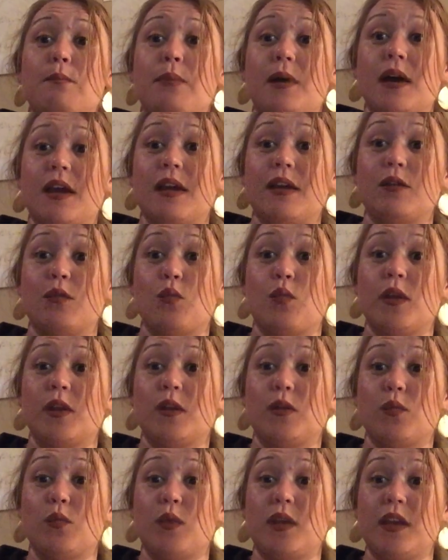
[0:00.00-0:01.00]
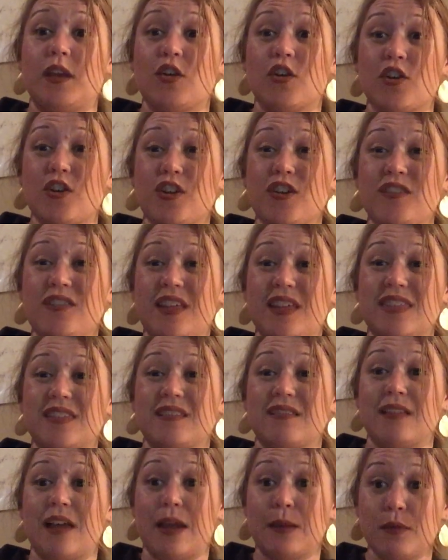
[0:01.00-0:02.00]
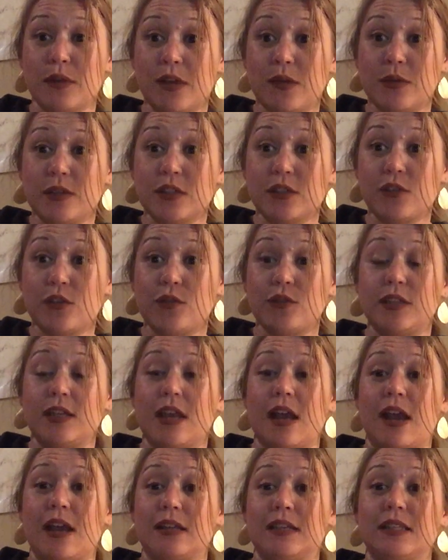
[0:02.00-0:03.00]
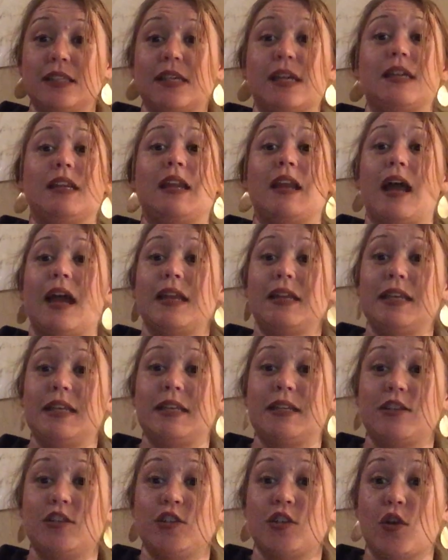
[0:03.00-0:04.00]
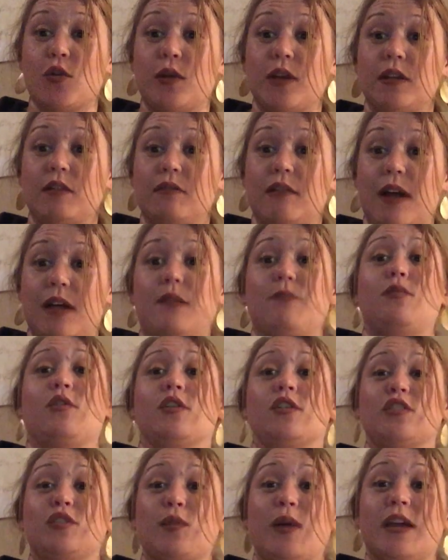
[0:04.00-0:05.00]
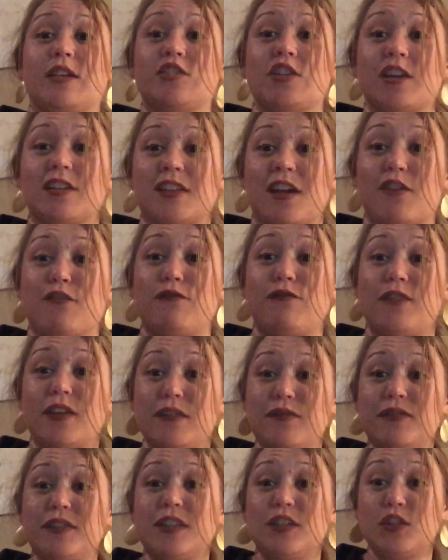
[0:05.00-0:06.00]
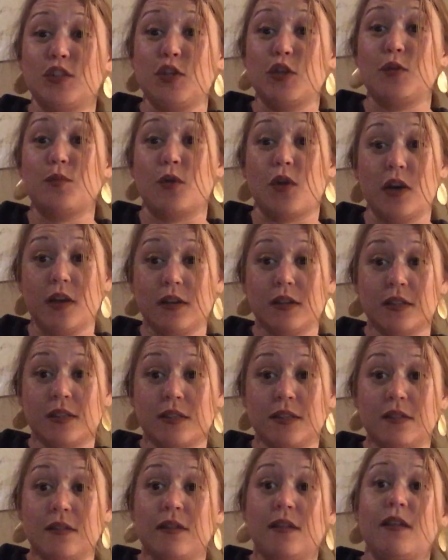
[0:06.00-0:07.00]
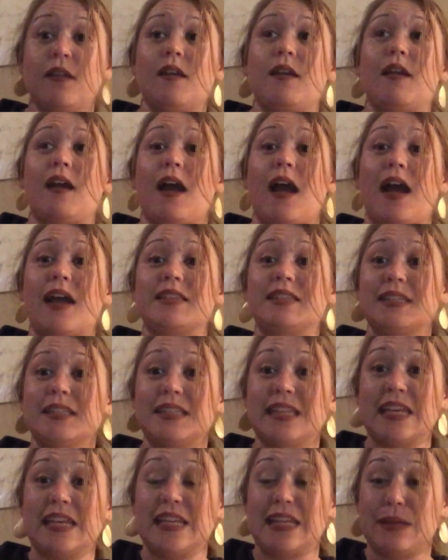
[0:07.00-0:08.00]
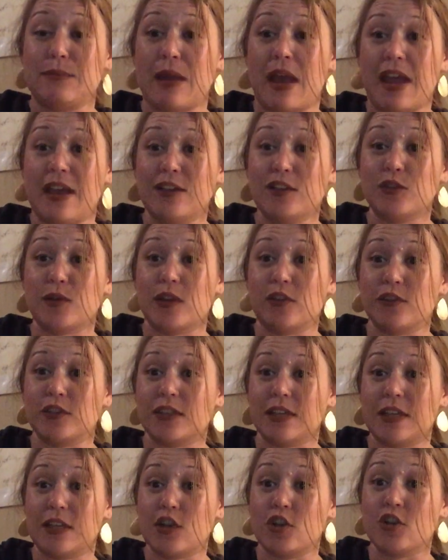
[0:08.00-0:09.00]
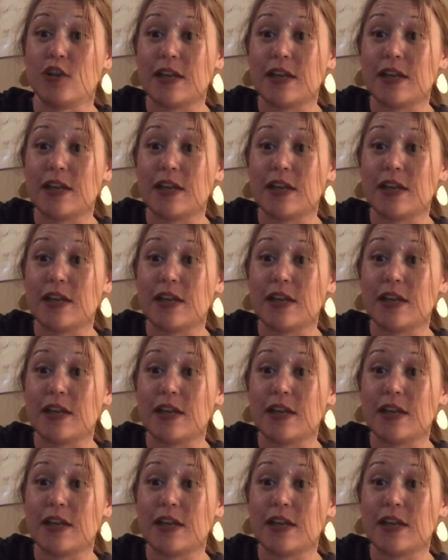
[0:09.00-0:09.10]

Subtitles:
but when we heard that the library was closing, I decided I needed to go get a lot of books. So I checked out 52 books. I didn't take any bags, so I looked like a